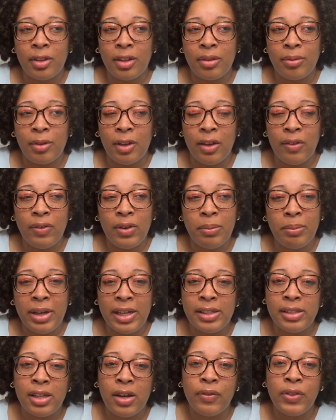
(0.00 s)
given
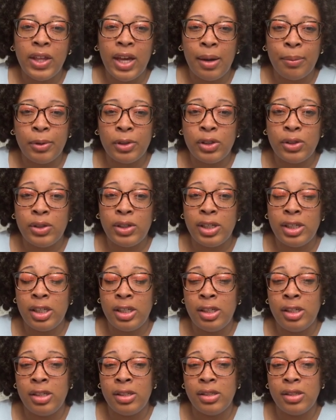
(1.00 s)
myself the
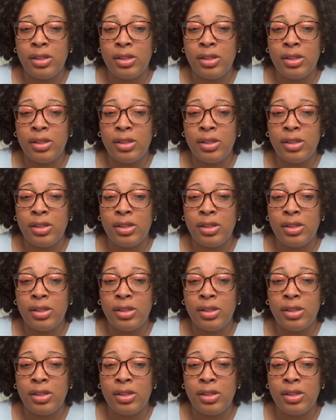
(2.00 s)
opportunity